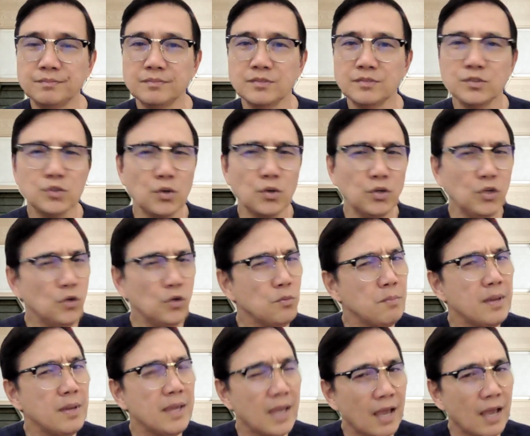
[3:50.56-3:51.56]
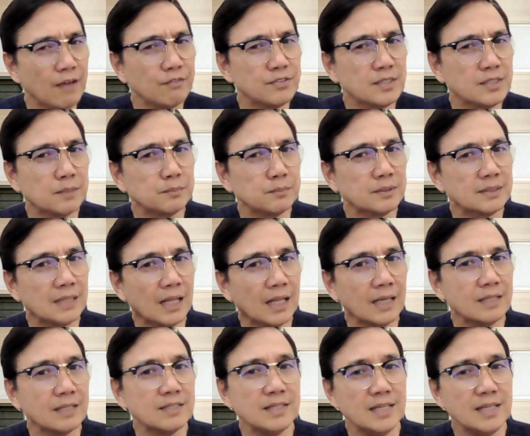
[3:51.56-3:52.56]
So you may have some
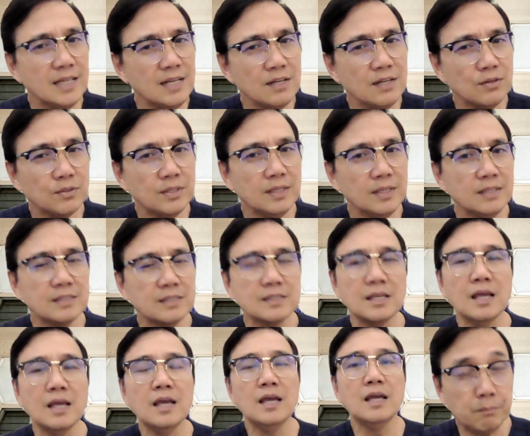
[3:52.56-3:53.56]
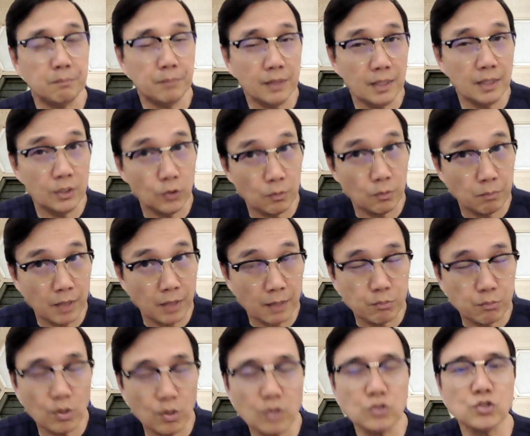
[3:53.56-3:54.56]
slight increase in your blood
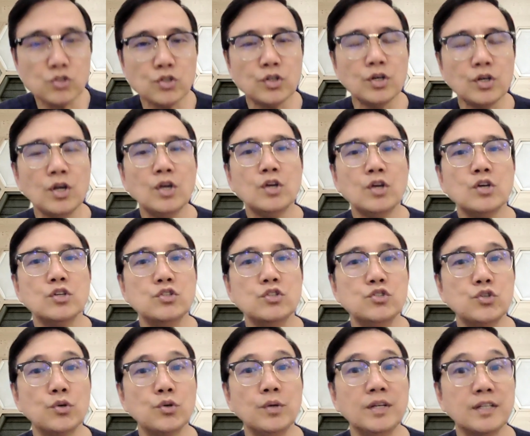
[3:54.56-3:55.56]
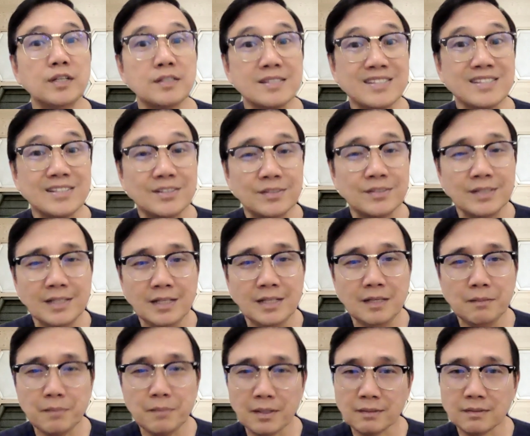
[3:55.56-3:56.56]
pressure during the
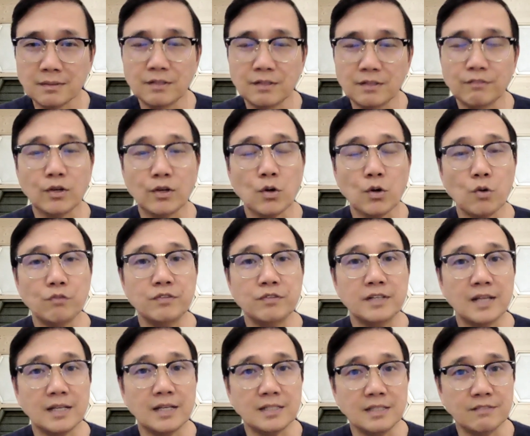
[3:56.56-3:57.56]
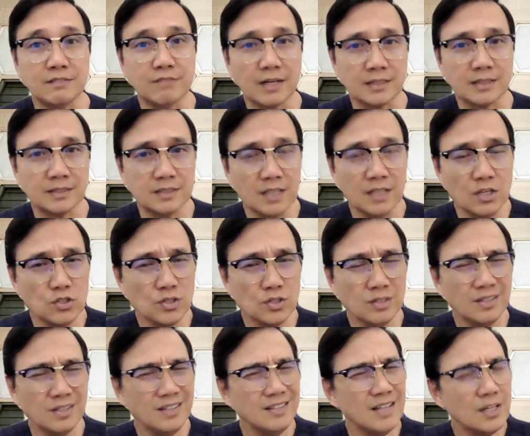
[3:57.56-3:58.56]
screening method of the COVID-19
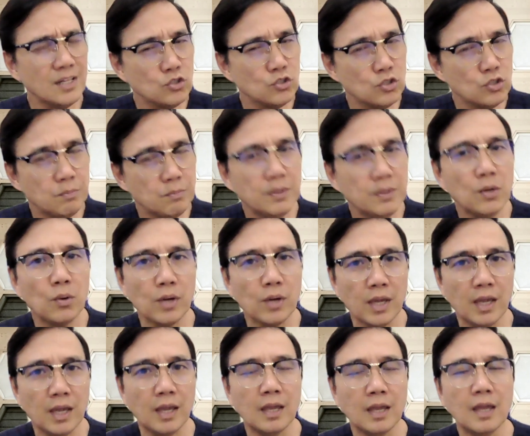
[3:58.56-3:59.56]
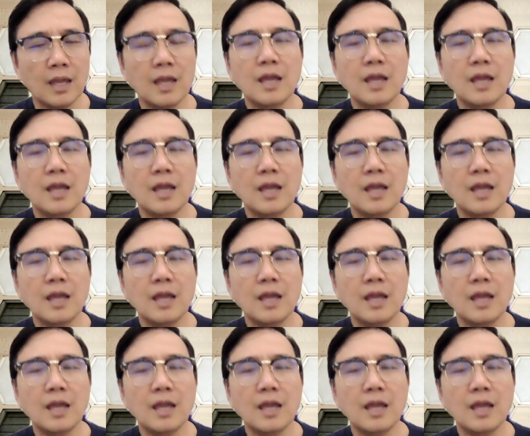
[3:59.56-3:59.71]
vaccination, and that should be okay.